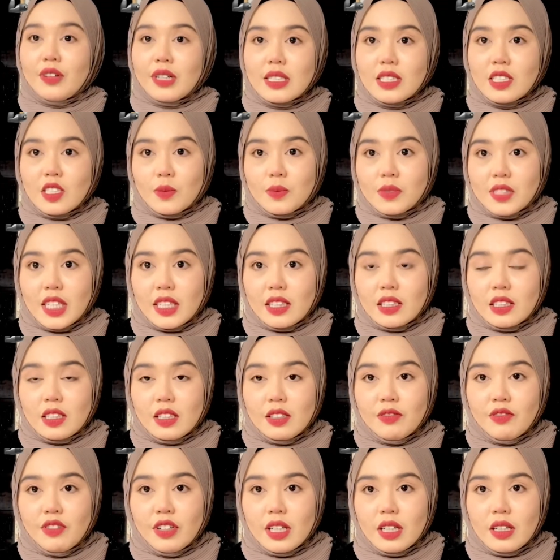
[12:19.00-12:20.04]
objective
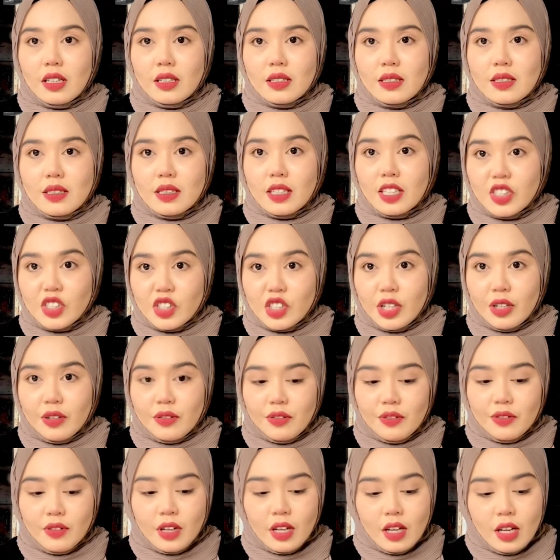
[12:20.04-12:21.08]
is
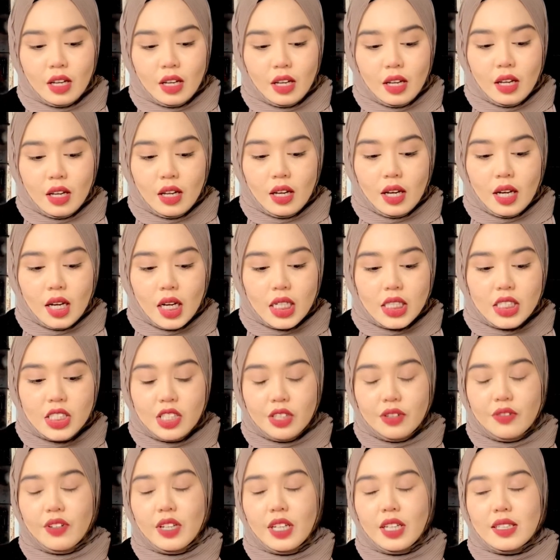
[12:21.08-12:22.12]

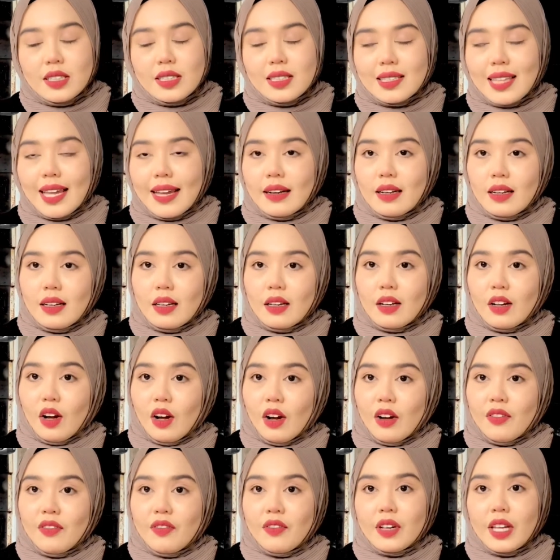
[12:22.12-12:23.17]
achieving the standard
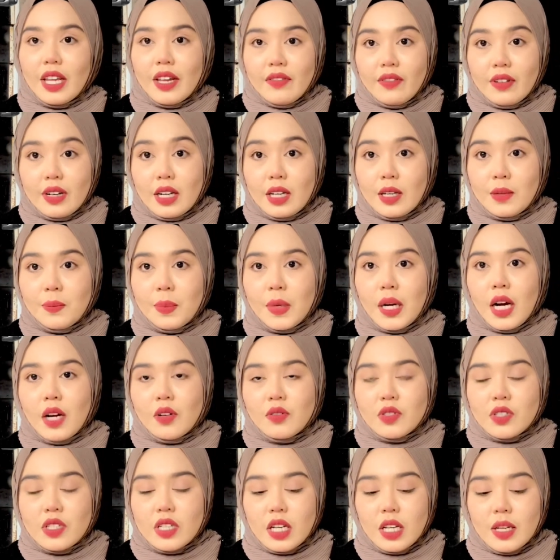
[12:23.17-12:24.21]
of developed
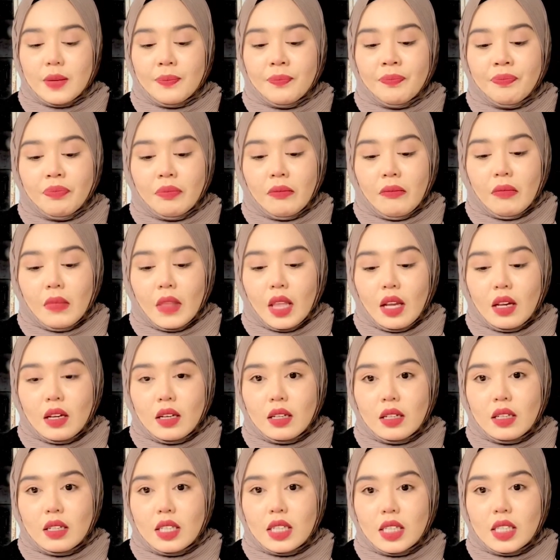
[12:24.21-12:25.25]
country.
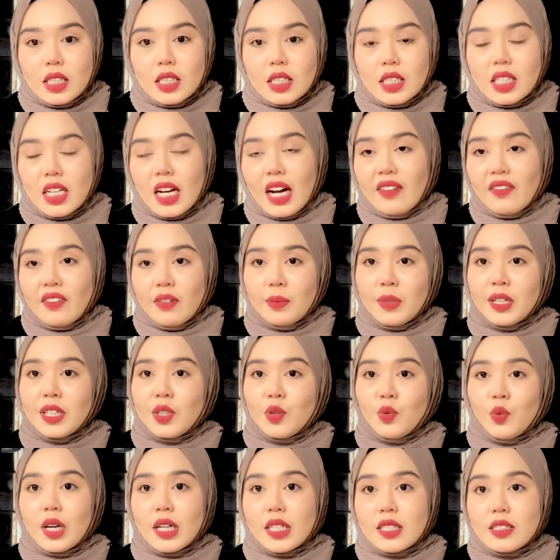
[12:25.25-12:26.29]
The government
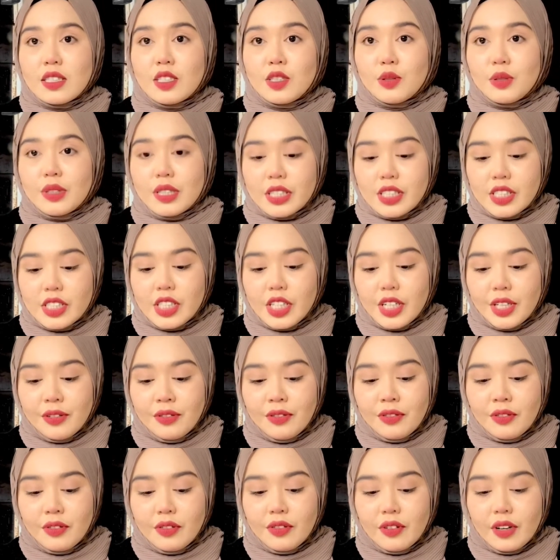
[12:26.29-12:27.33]
wants to
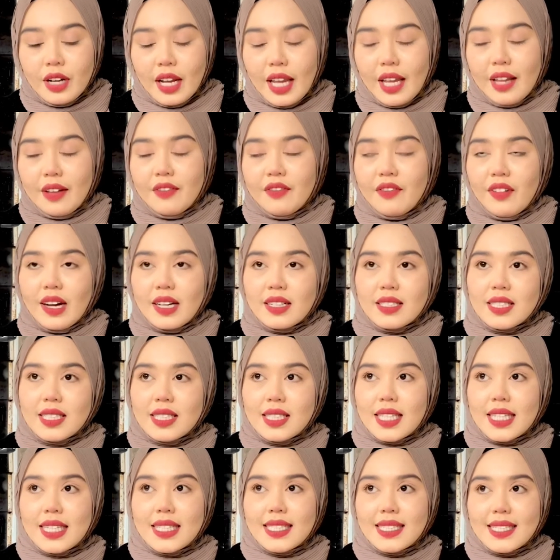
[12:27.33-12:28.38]
achieve advanced
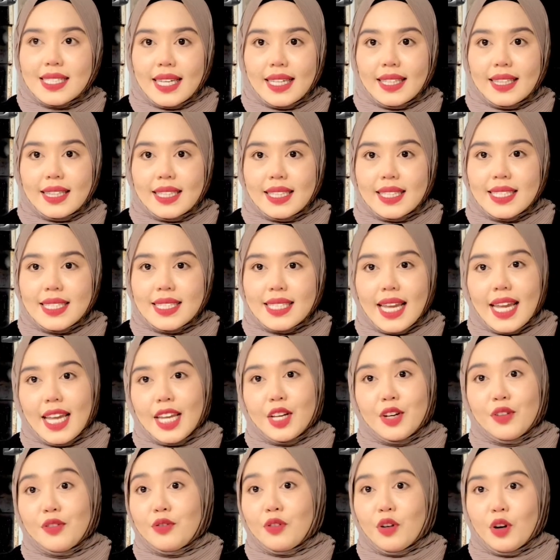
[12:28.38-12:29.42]
state status
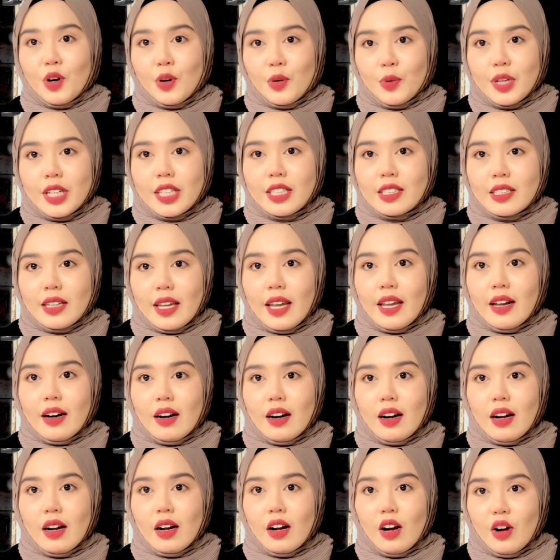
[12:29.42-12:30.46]
and following the
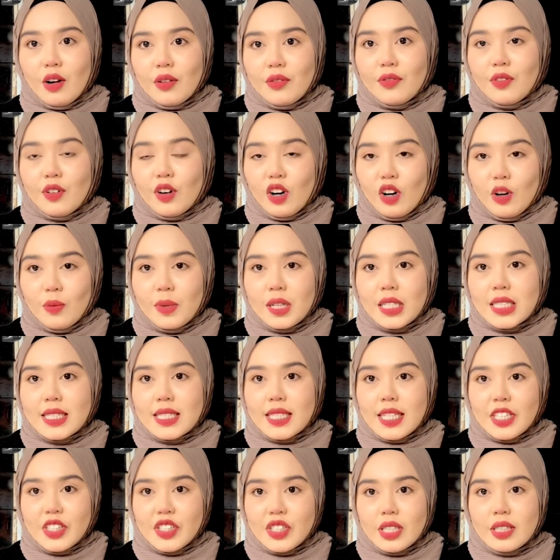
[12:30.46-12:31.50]
era of
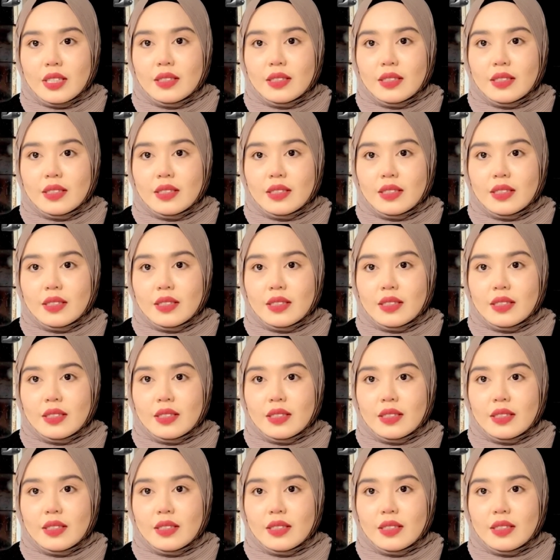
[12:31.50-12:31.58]
globalization.